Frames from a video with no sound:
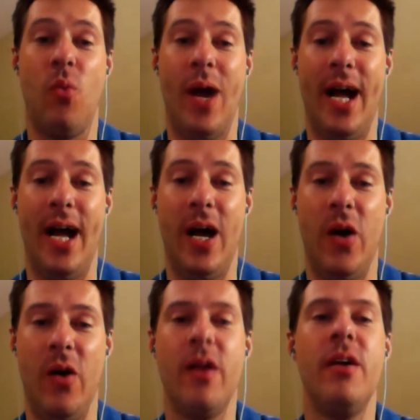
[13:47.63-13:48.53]

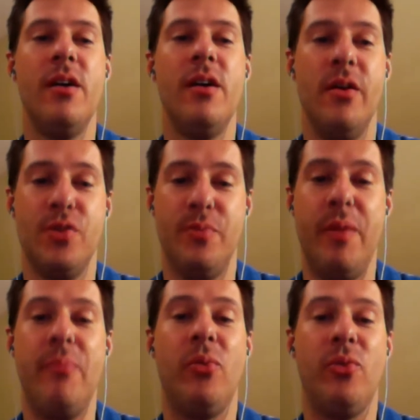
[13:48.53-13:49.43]
Wow. There's
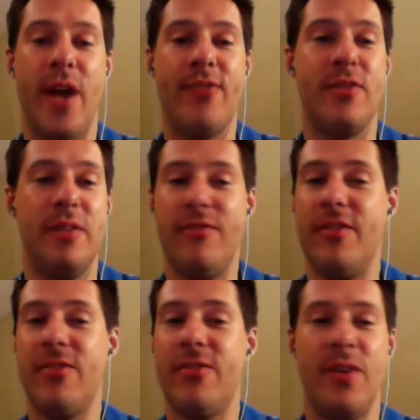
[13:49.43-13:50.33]
people drafting him in the
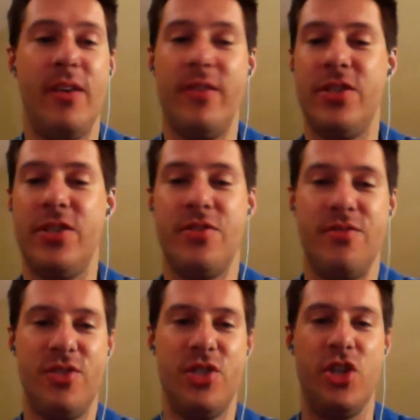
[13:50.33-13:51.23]
5th round just
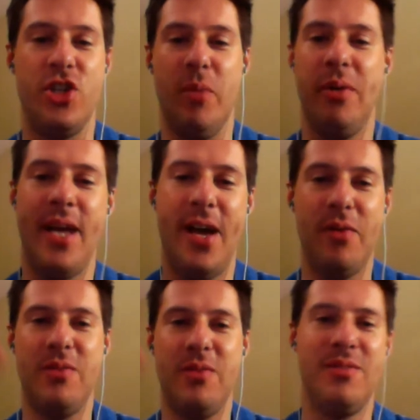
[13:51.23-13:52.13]
jumping
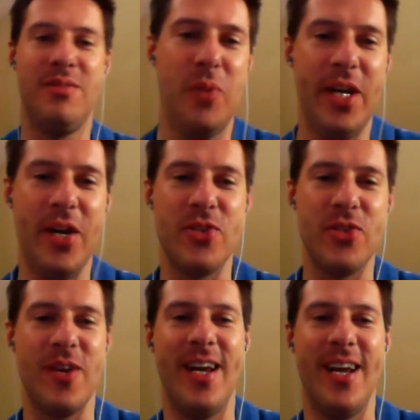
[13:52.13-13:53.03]
out windows
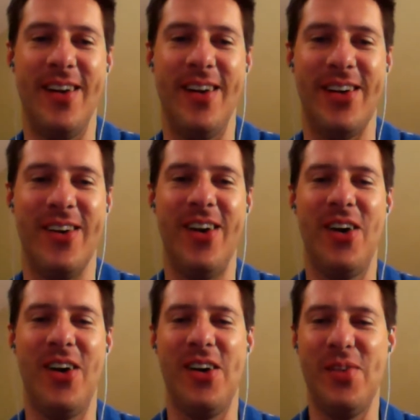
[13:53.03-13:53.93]
right now going,
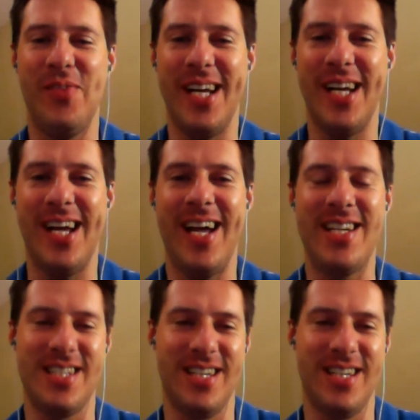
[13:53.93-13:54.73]
oh my gosh.